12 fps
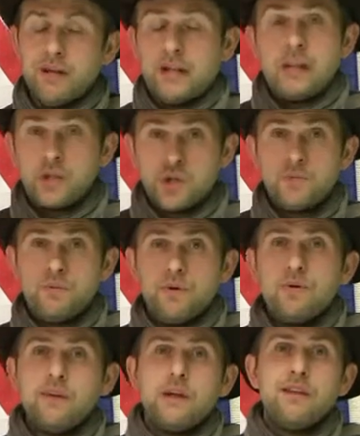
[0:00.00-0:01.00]
an English
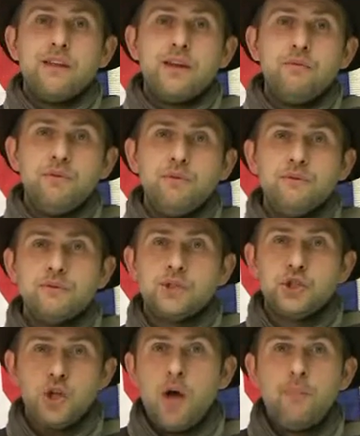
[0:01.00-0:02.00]
book, and they will
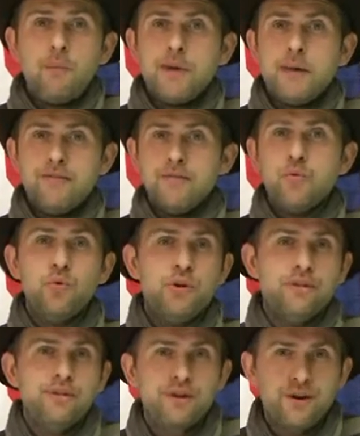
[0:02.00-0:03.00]
stop at every
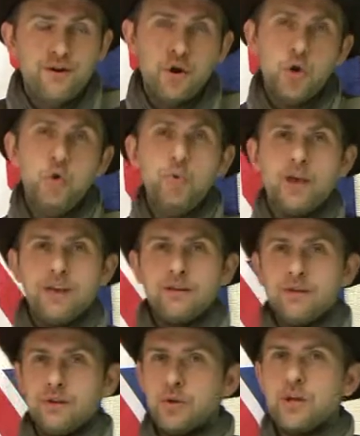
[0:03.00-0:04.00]
word they don't know
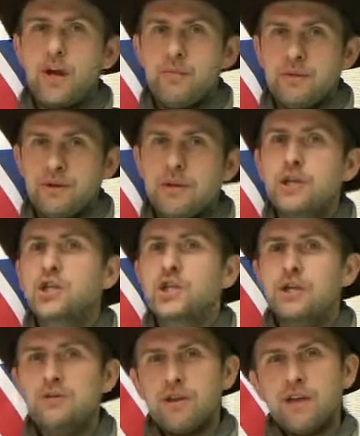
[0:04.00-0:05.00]
and look it up in
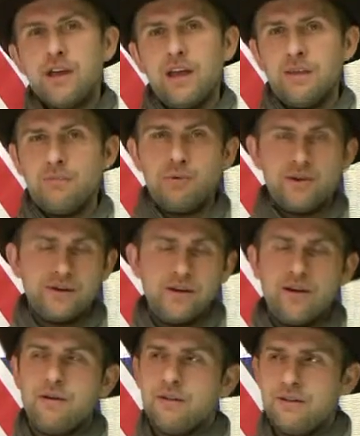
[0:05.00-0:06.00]
dictionary and put it
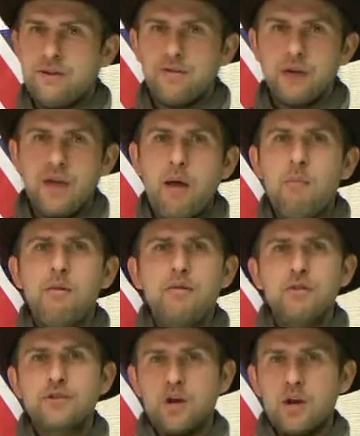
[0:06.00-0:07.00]
down in their
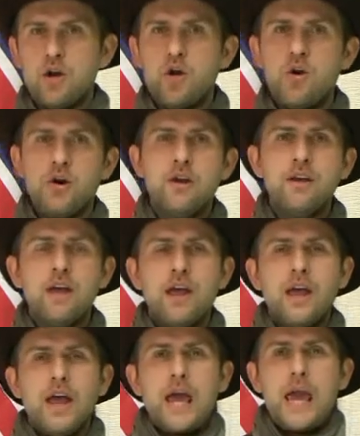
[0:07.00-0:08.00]
vocabulary, try to learn it.
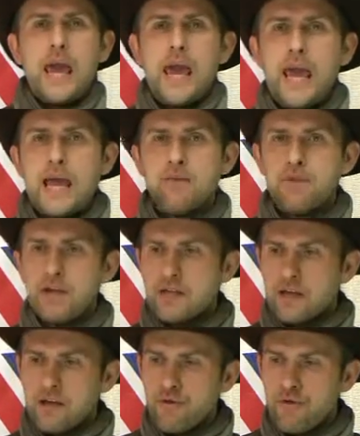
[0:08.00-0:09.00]
And
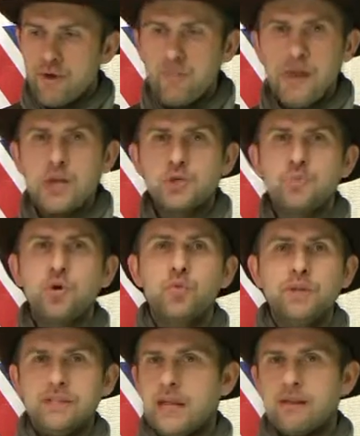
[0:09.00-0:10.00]
reading 30-page book
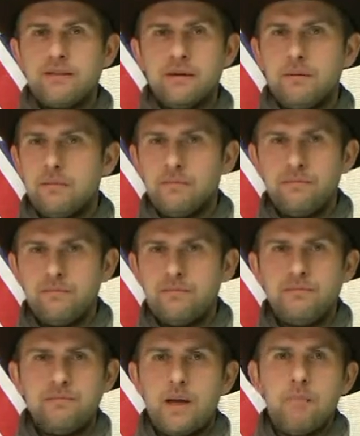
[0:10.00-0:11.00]
will take them
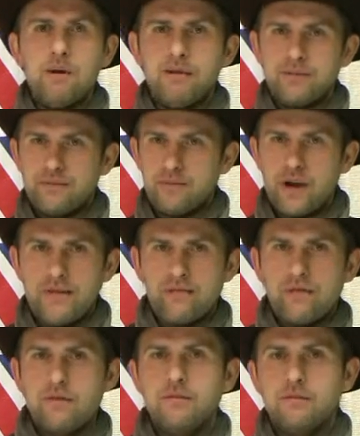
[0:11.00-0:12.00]
a month,
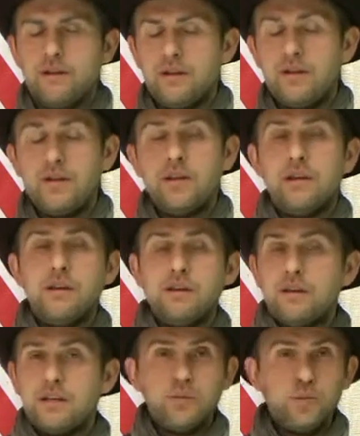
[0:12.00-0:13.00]
whatever.
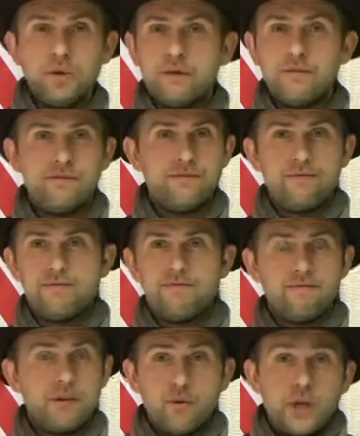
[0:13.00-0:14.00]
It
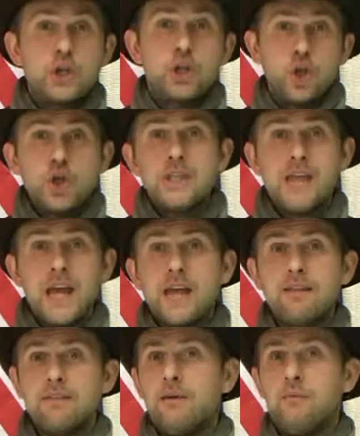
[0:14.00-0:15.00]
could
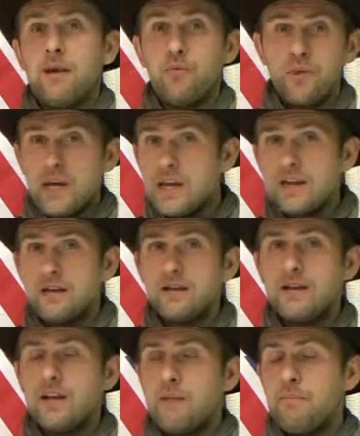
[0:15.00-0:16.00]
take them a week,
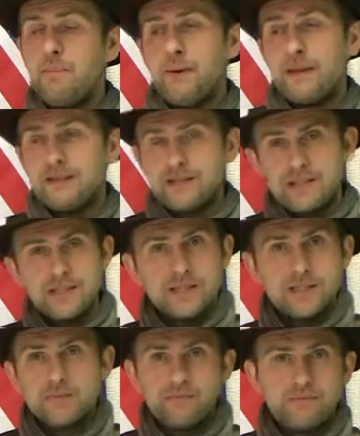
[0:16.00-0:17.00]
but
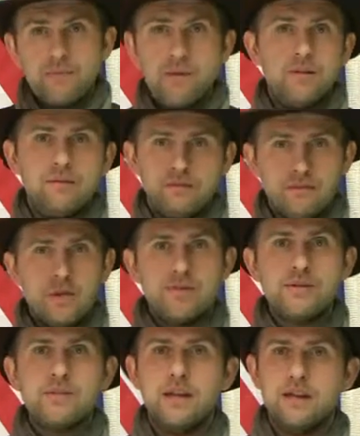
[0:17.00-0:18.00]
since, well, you
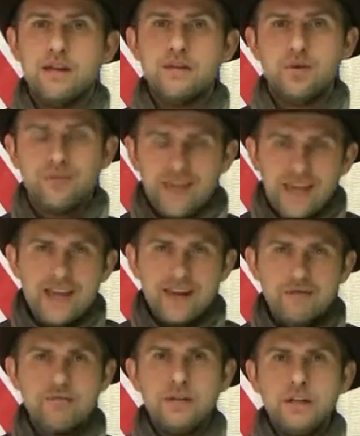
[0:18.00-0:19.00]
understand, yeah? So they
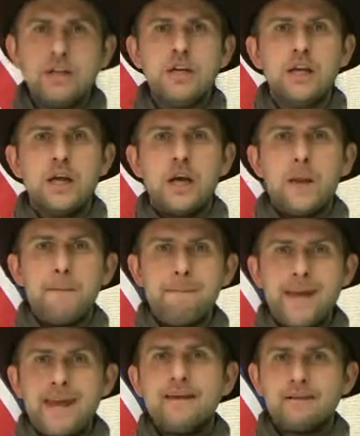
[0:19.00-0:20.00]
really
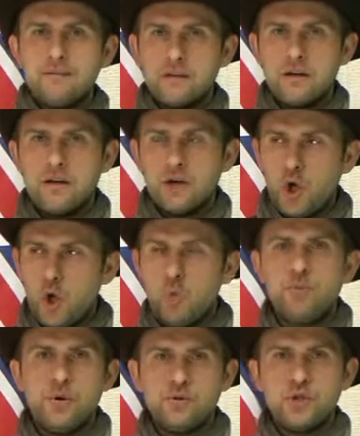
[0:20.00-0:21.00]
make the
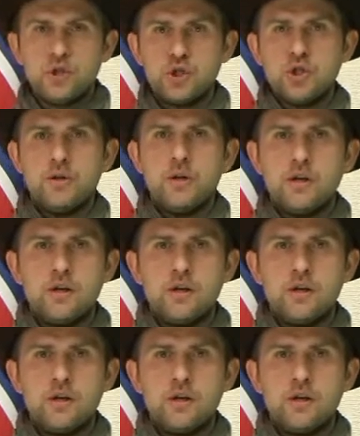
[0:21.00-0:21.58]
whole process